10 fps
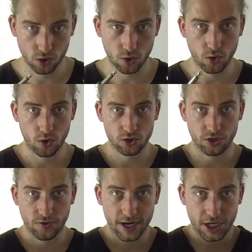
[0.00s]

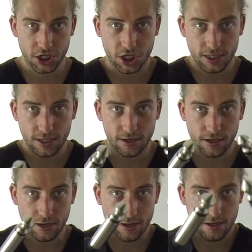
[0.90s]
quarter inch and they
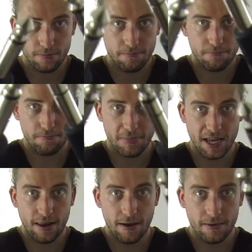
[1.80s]
look a, a
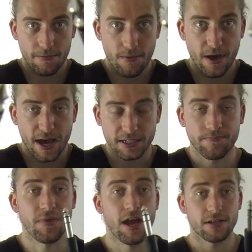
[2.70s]
bit like that.
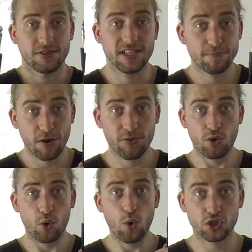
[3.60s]
So these are both
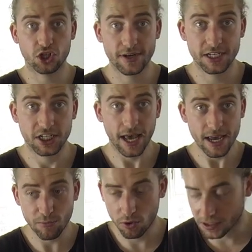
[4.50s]
quarter inch
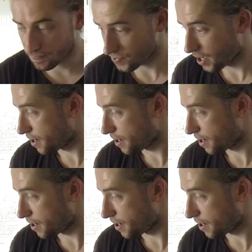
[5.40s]
cables,